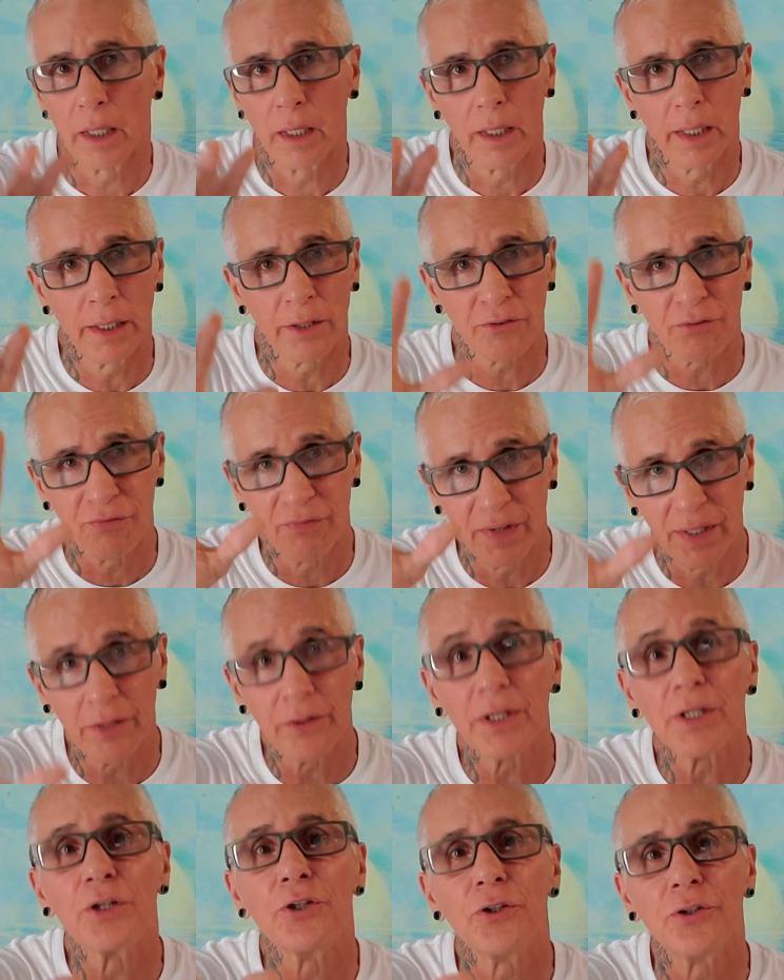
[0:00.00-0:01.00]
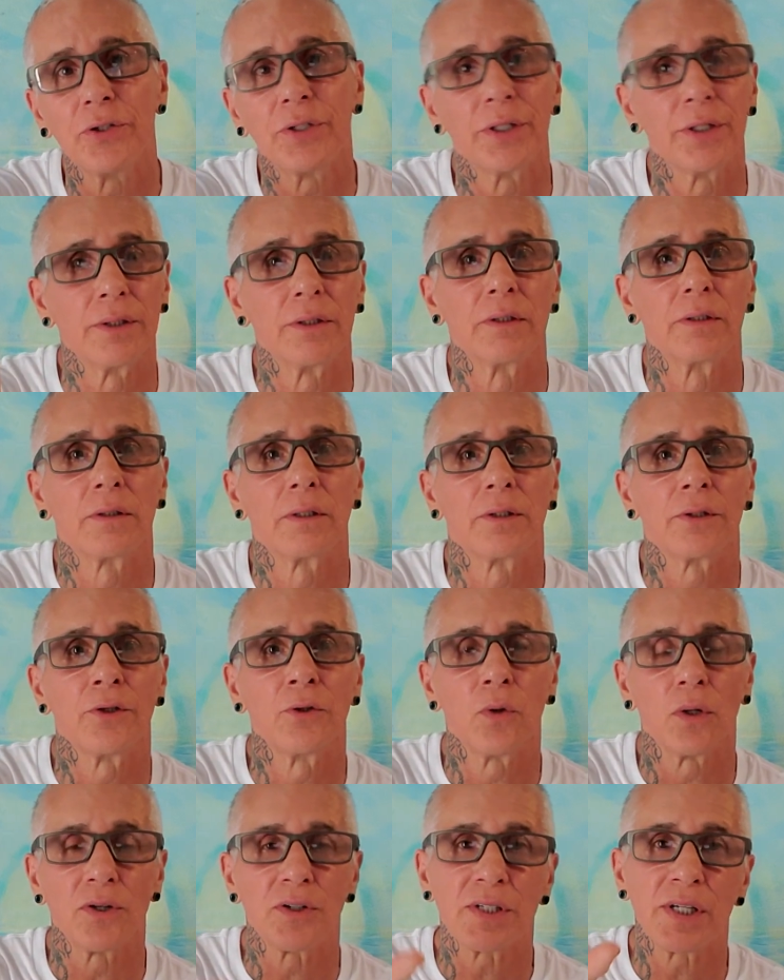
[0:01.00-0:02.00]
It's very good here.
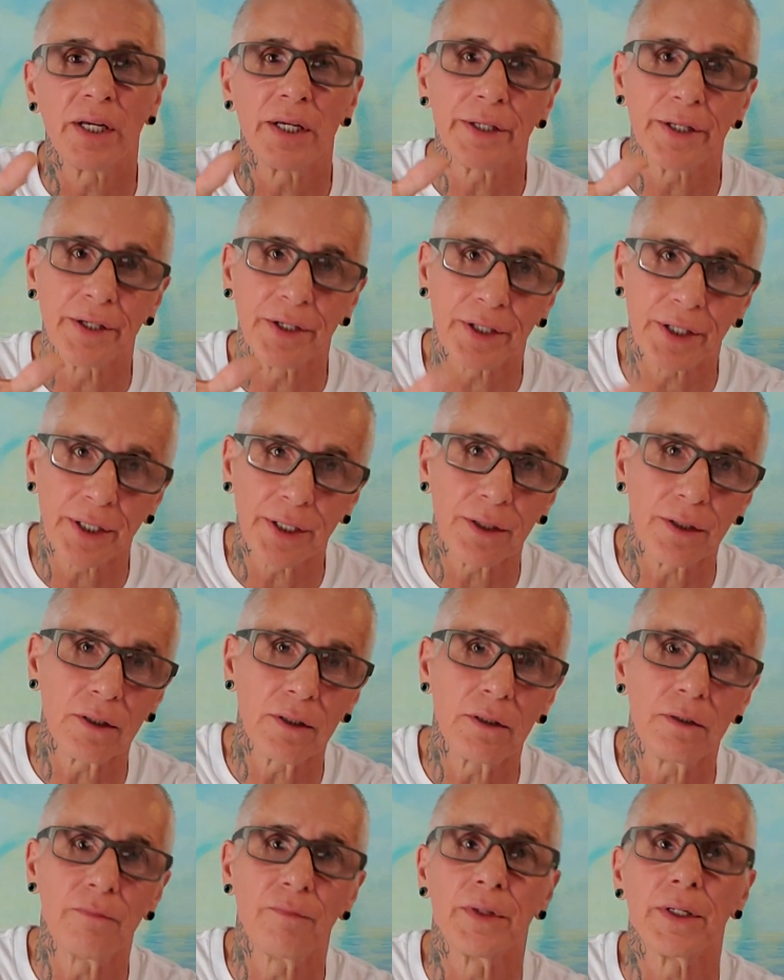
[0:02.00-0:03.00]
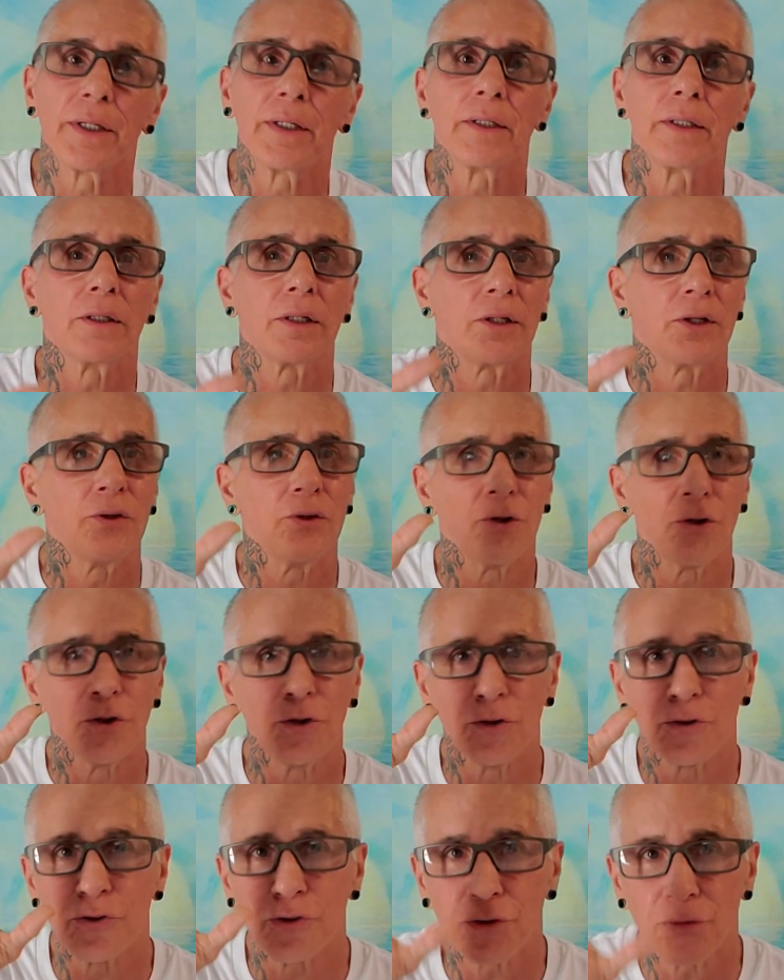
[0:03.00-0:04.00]
You are taken care of.
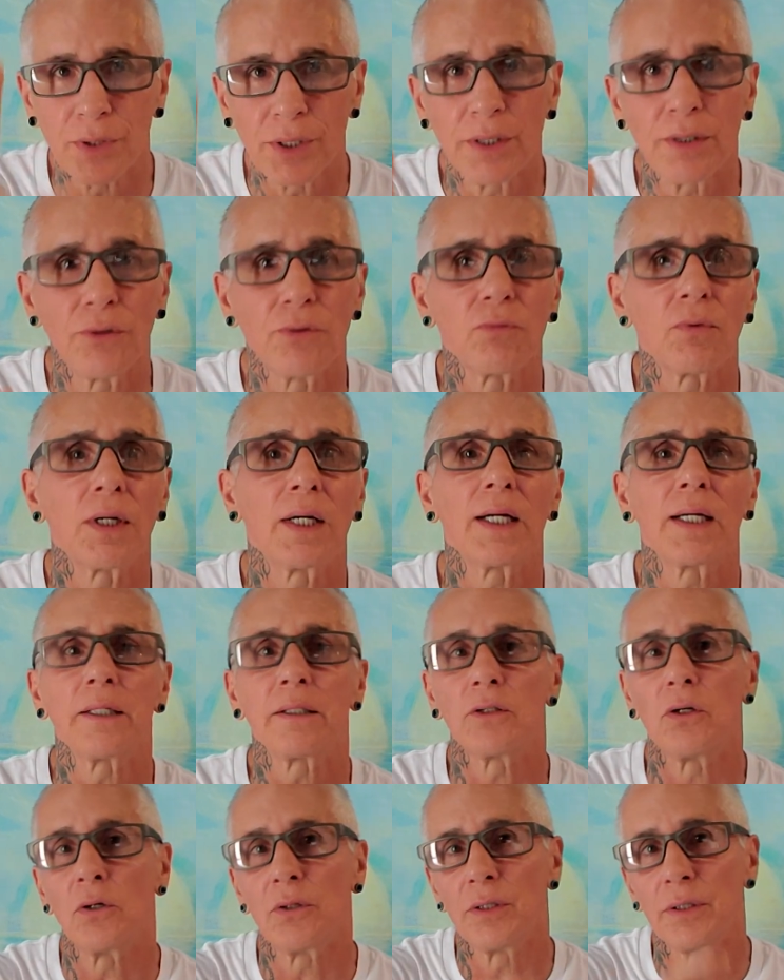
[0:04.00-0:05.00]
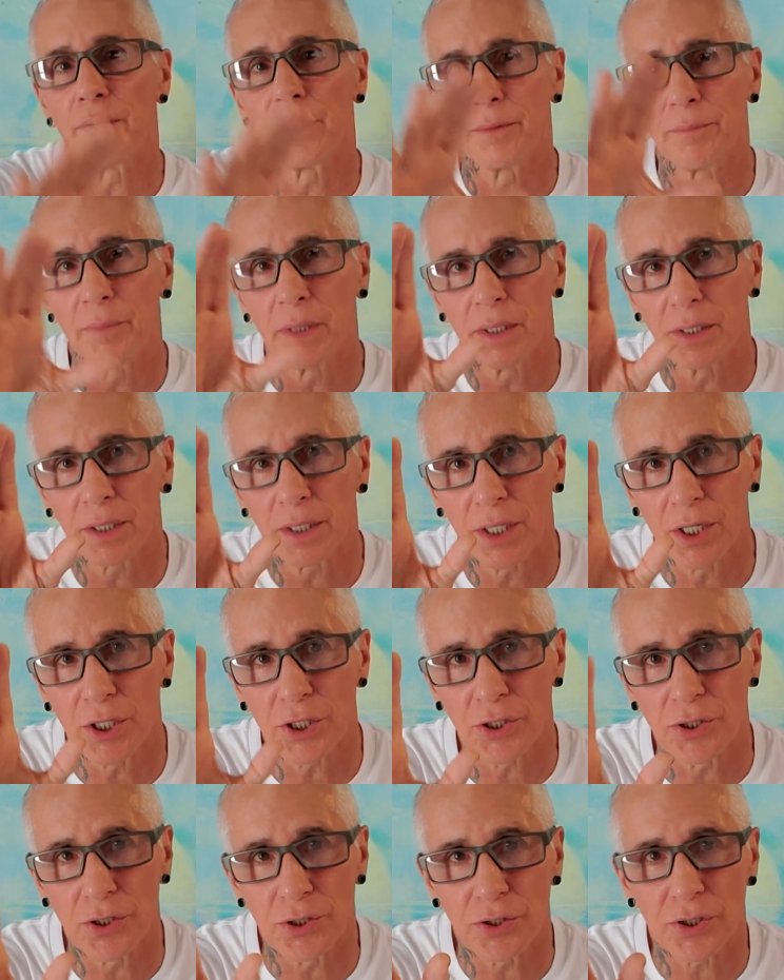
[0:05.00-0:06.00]
You're treated right. All of the
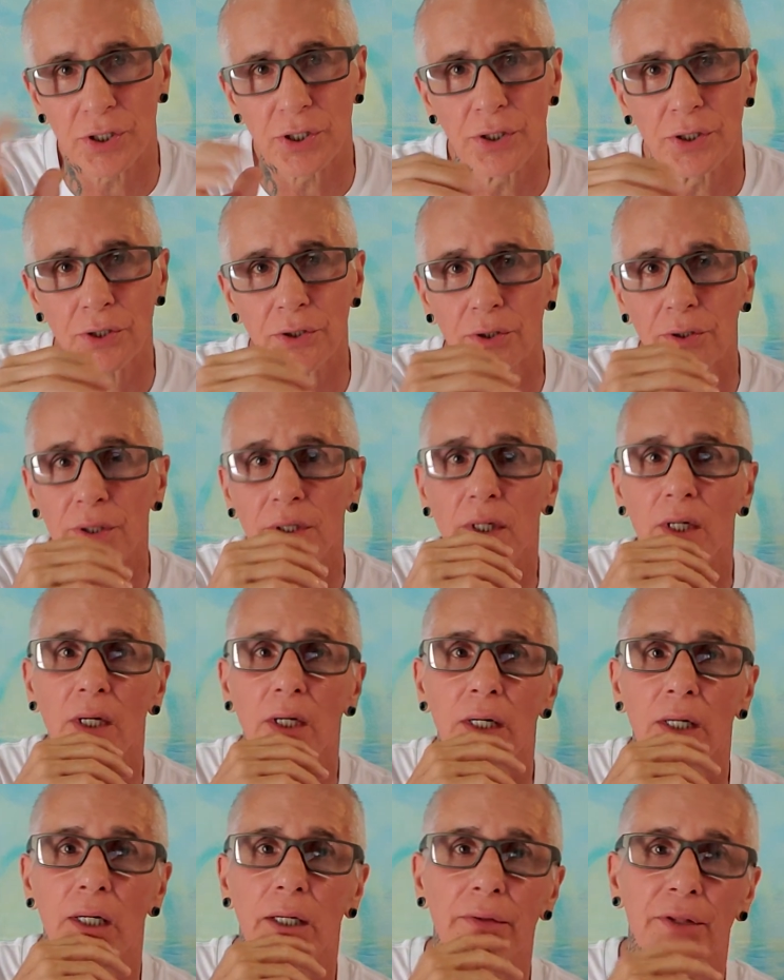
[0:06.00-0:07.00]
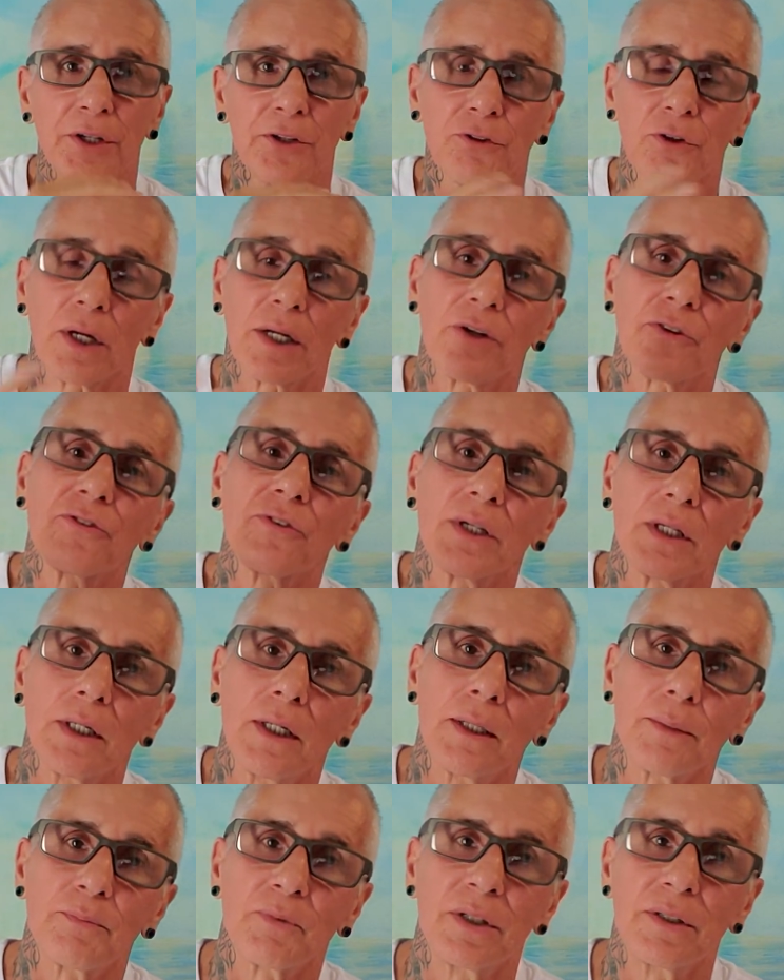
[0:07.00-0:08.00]
medication is here. They try to stay
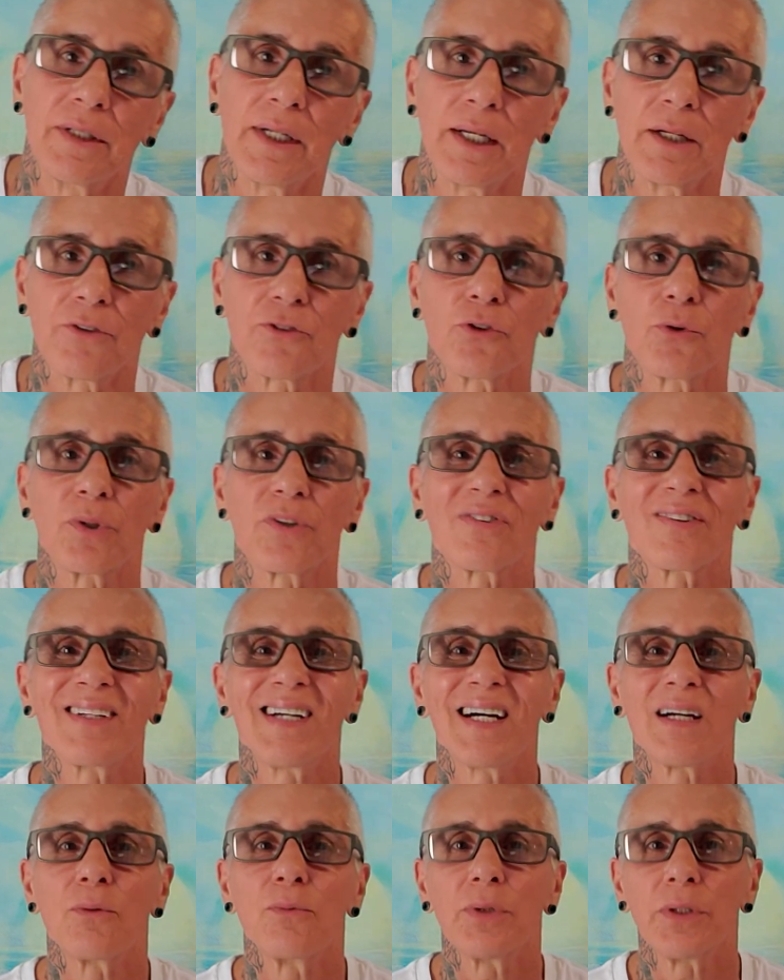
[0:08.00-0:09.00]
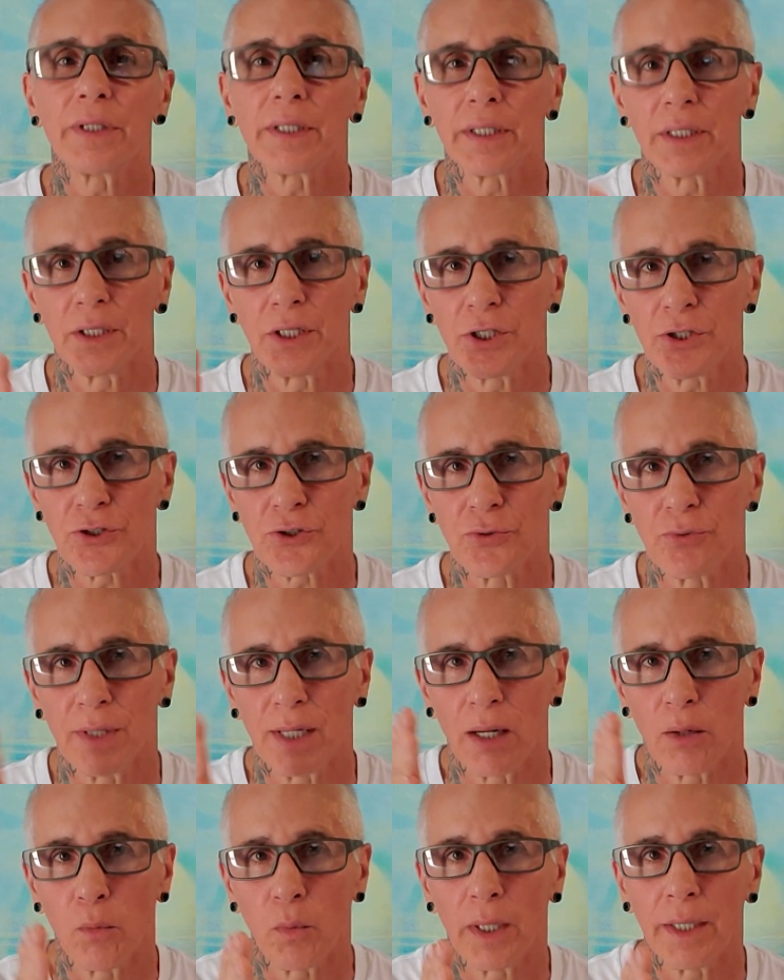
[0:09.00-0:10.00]
up to date. So it's not really an issue
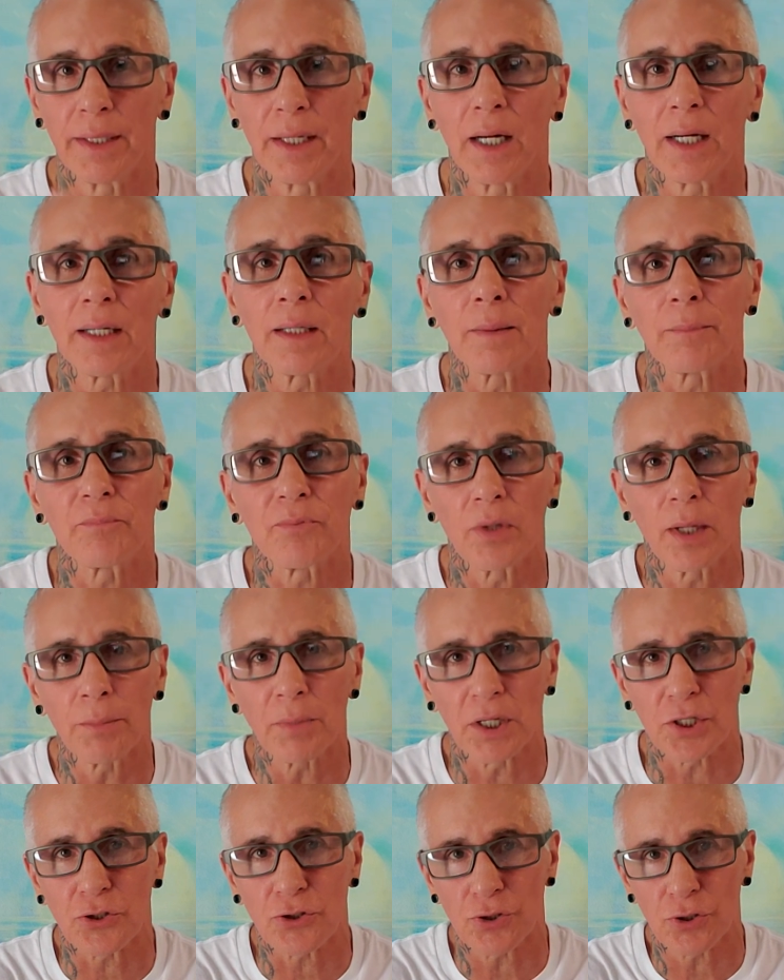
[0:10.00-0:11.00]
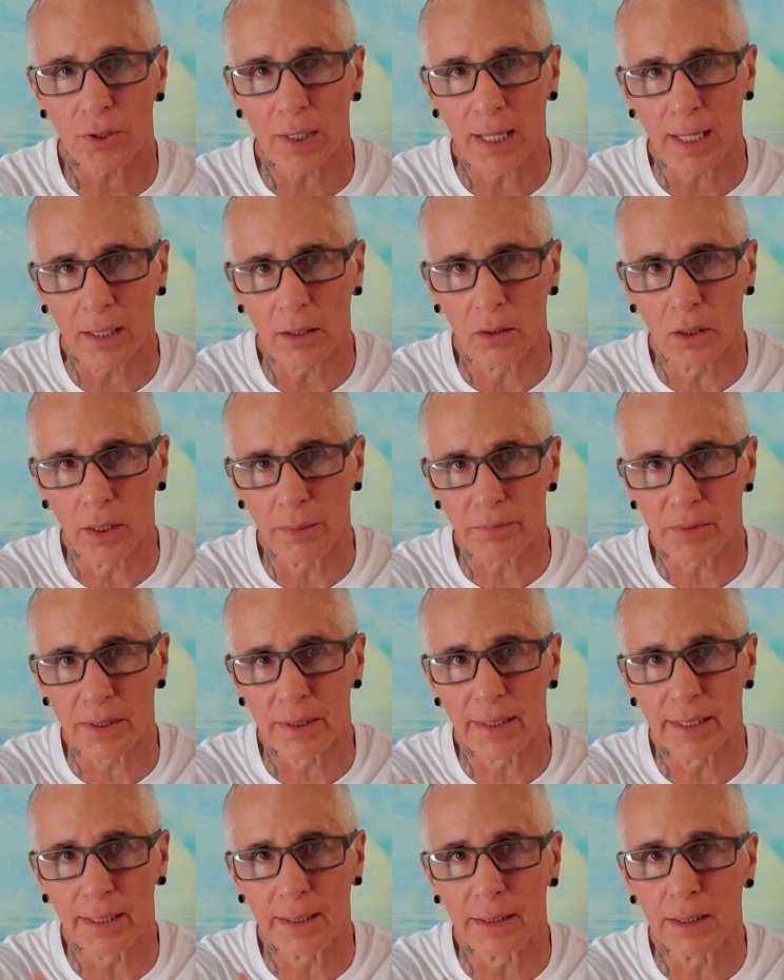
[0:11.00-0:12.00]
that way. Now, I'm not sure how up to
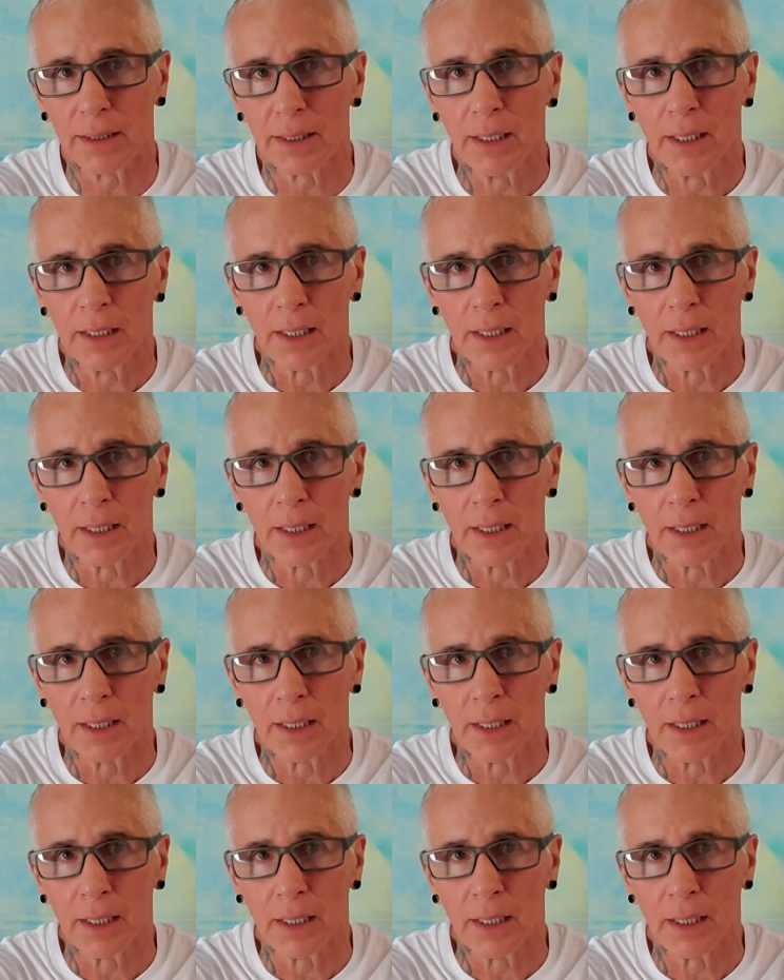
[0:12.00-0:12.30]
date.